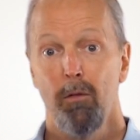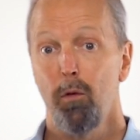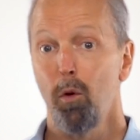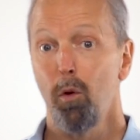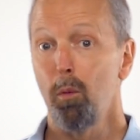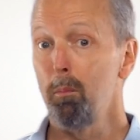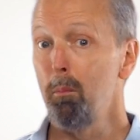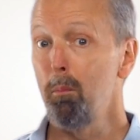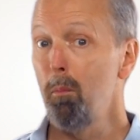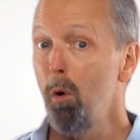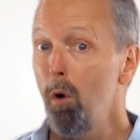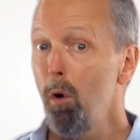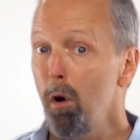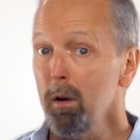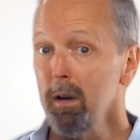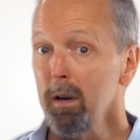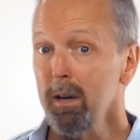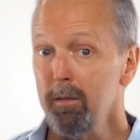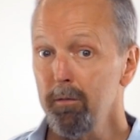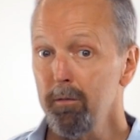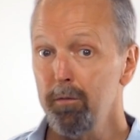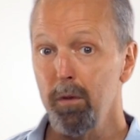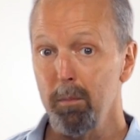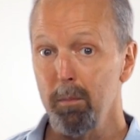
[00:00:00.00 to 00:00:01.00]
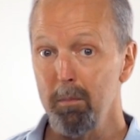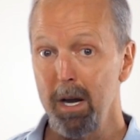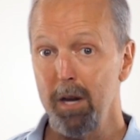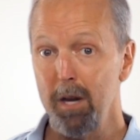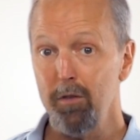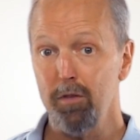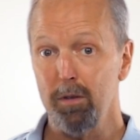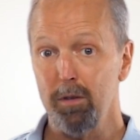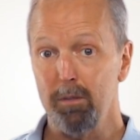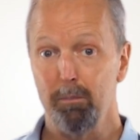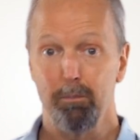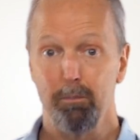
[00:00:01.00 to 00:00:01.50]
For more
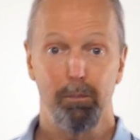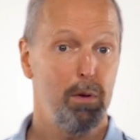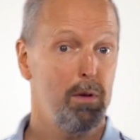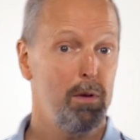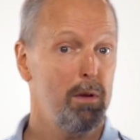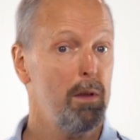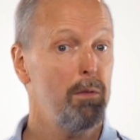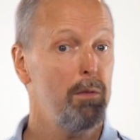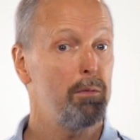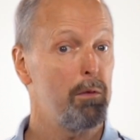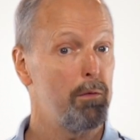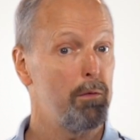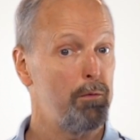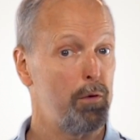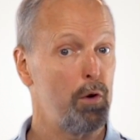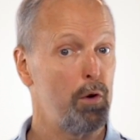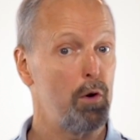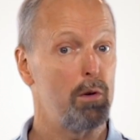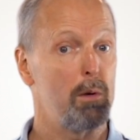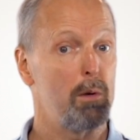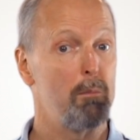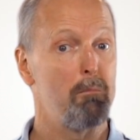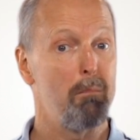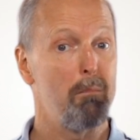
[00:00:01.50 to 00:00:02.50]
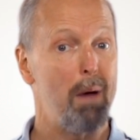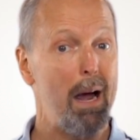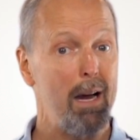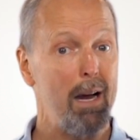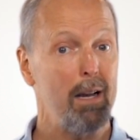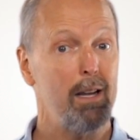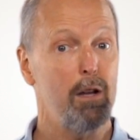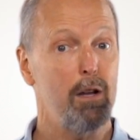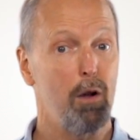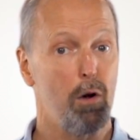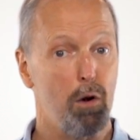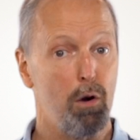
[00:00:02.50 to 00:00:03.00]
information, please refer to
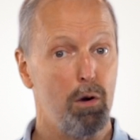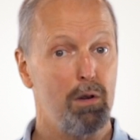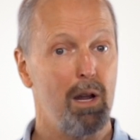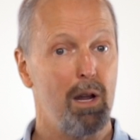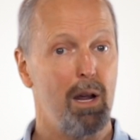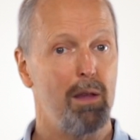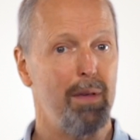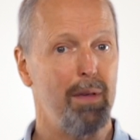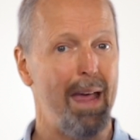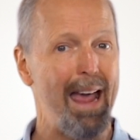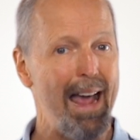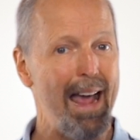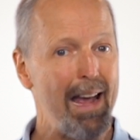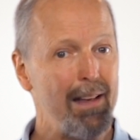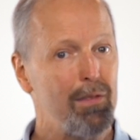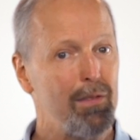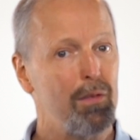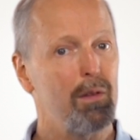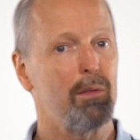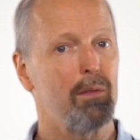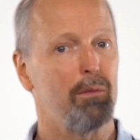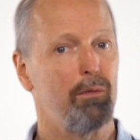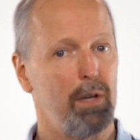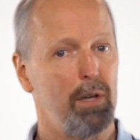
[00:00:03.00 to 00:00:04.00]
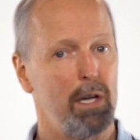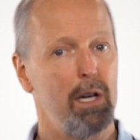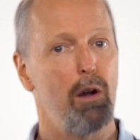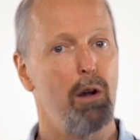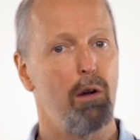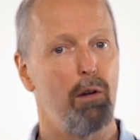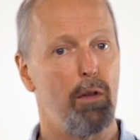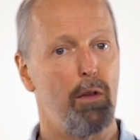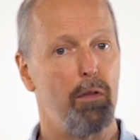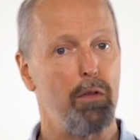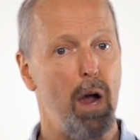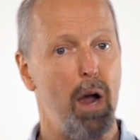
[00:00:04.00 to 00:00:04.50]
Maile Ohye's excellent video
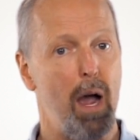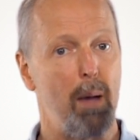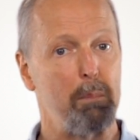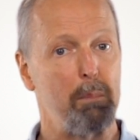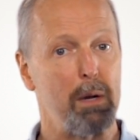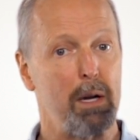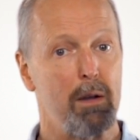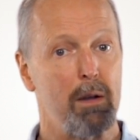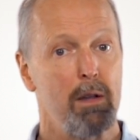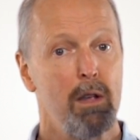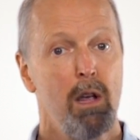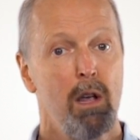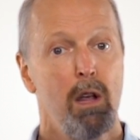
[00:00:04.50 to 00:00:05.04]
on the topic,